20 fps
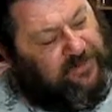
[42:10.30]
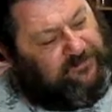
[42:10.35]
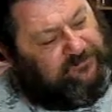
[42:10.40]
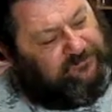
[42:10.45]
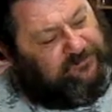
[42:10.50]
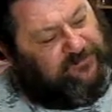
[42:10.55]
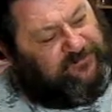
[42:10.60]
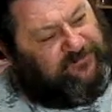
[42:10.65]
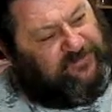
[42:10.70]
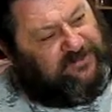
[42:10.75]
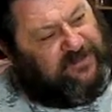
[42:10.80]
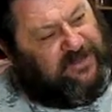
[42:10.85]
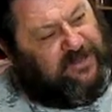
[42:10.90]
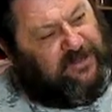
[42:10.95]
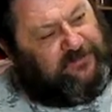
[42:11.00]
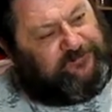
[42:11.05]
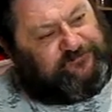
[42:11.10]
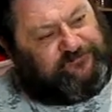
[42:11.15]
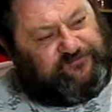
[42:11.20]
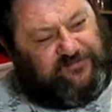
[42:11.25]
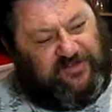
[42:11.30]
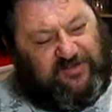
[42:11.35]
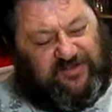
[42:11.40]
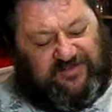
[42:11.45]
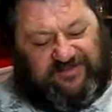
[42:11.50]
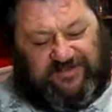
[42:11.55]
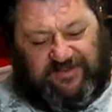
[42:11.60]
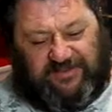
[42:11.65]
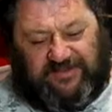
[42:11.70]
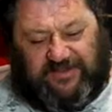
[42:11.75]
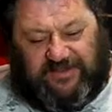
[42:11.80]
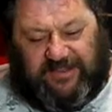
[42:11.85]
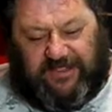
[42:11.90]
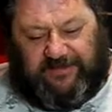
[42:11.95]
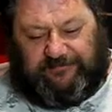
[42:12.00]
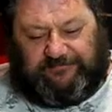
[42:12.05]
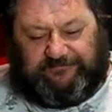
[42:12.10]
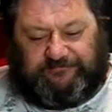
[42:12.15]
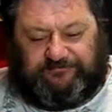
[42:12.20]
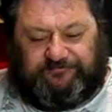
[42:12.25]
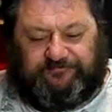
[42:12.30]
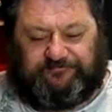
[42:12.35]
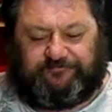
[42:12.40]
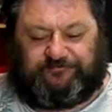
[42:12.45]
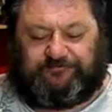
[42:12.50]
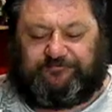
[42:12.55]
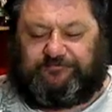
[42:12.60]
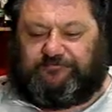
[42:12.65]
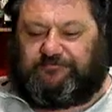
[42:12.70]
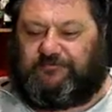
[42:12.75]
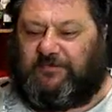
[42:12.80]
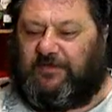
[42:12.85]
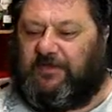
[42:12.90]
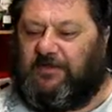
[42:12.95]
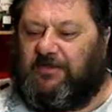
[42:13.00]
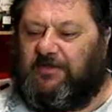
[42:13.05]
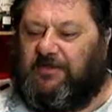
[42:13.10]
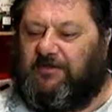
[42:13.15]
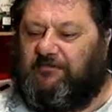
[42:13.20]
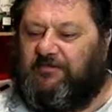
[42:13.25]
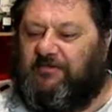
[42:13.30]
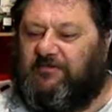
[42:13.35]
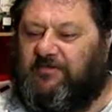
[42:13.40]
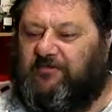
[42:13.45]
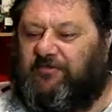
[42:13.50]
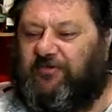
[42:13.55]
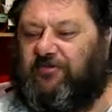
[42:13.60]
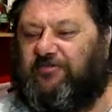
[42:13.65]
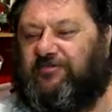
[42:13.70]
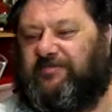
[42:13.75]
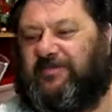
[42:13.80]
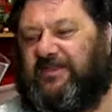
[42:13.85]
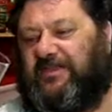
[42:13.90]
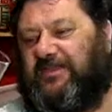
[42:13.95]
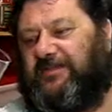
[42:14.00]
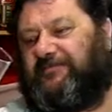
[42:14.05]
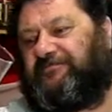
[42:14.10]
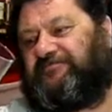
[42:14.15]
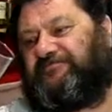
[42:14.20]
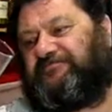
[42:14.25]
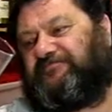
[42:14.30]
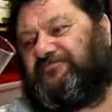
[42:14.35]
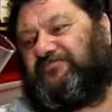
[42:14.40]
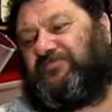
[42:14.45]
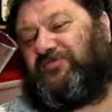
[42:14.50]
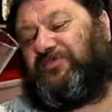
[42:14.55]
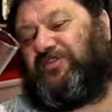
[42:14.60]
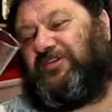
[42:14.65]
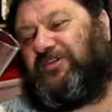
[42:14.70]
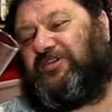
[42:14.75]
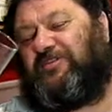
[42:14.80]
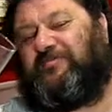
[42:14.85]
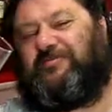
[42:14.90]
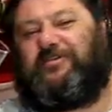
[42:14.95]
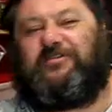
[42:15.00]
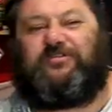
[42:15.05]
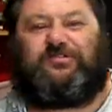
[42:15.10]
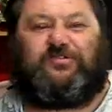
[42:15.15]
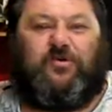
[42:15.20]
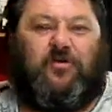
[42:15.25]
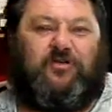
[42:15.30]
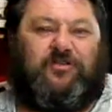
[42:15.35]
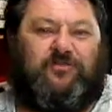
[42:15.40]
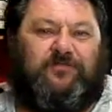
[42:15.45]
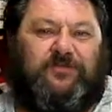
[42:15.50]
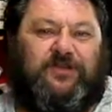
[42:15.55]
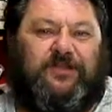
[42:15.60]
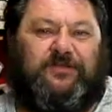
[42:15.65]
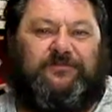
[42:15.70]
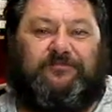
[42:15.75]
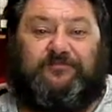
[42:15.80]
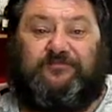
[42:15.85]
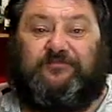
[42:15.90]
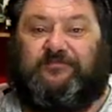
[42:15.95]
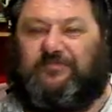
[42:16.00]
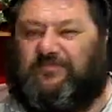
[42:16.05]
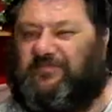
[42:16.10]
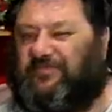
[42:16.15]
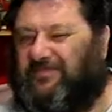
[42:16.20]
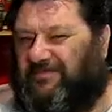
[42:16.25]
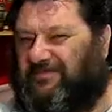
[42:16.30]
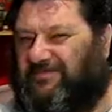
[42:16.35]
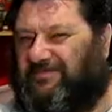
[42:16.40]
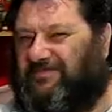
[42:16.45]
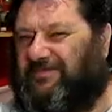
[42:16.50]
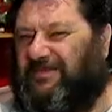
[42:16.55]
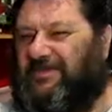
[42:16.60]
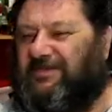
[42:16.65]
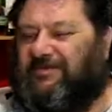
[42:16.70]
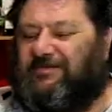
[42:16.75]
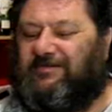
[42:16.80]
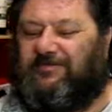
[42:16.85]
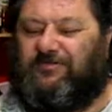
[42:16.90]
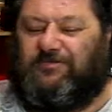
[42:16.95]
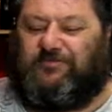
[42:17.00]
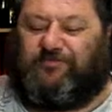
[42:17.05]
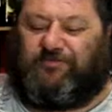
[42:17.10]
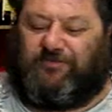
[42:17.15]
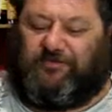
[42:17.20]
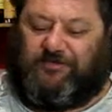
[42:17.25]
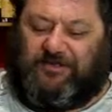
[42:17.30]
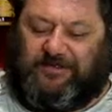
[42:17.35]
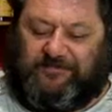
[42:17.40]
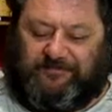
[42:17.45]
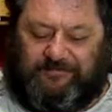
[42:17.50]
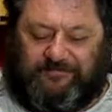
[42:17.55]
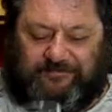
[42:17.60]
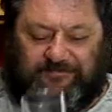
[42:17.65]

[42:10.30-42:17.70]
But for now, till I see you again, when we're brewing beer, drinking beer, talking beer, good brewing.